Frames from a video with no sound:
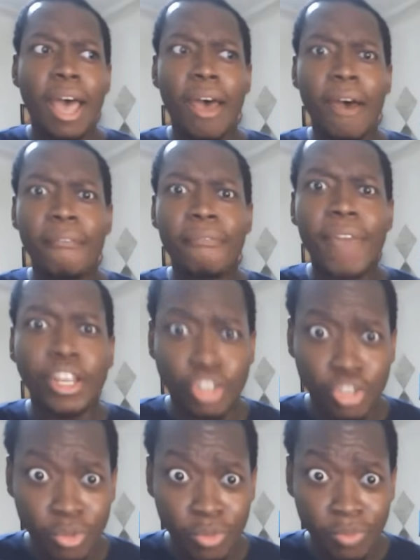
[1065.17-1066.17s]
affect
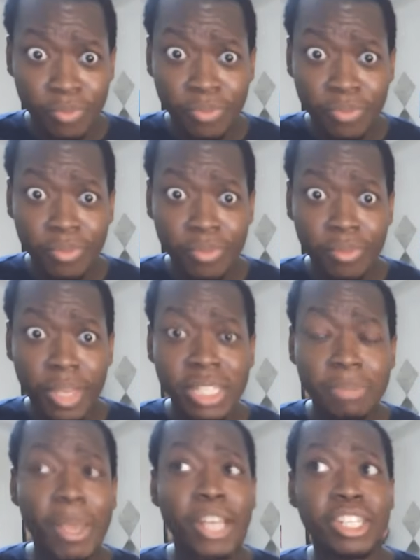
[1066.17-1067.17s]
you,
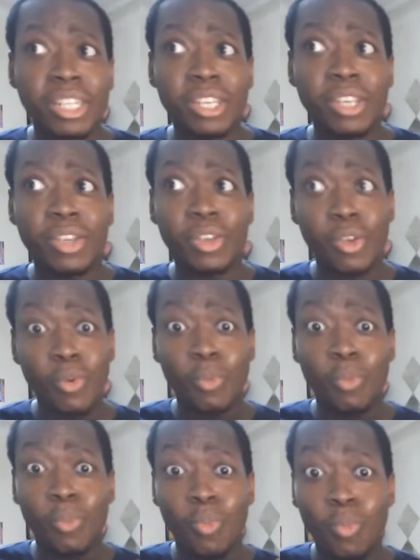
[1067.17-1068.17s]
especially
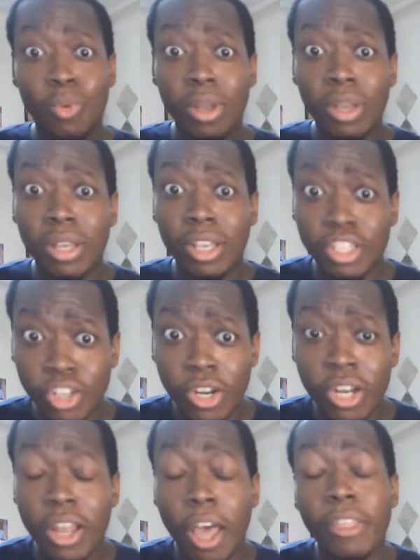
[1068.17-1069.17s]

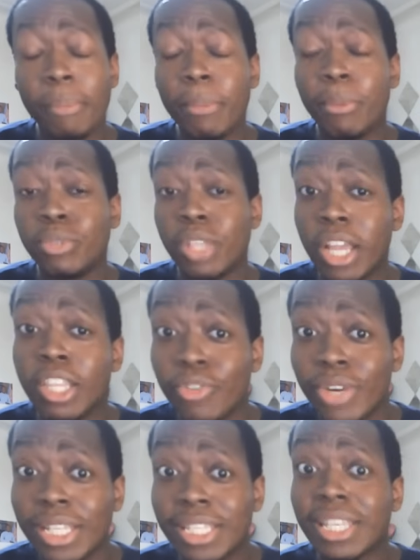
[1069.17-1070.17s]
concerning other people's
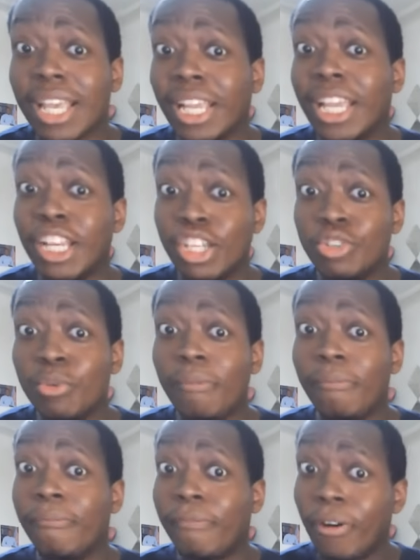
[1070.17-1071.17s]
ignorance against you
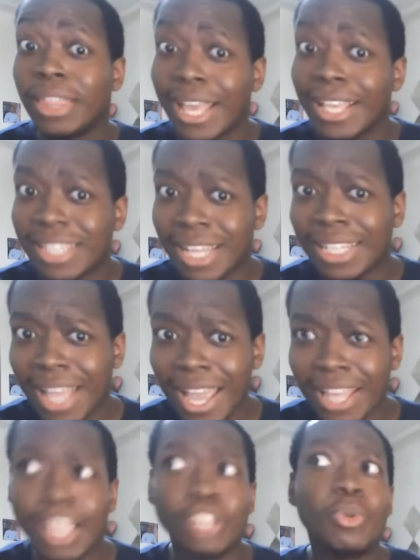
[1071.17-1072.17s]
for things like
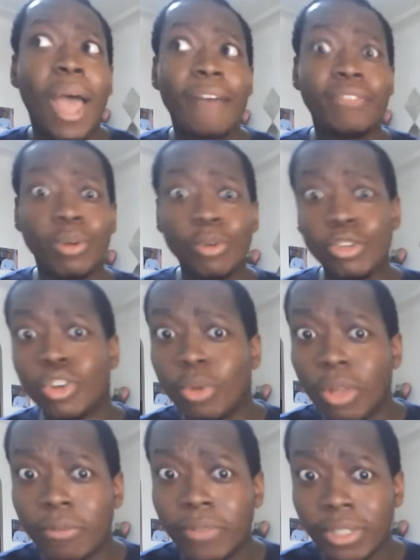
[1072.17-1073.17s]
that that you have no control
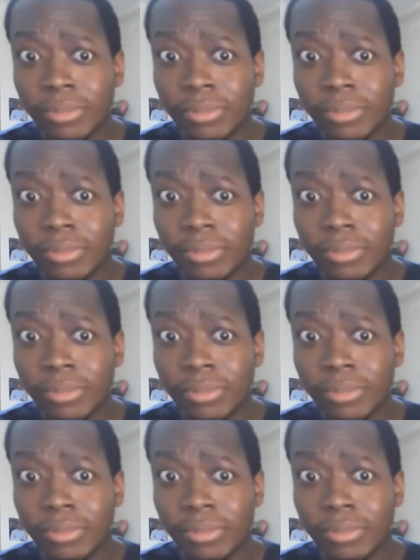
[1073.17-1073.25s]
over.